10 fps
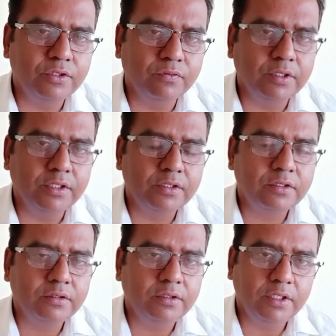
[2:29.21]

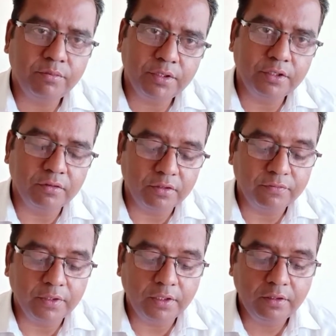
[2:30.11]
words in a particular
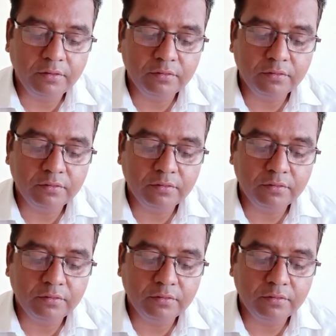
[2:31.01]
field.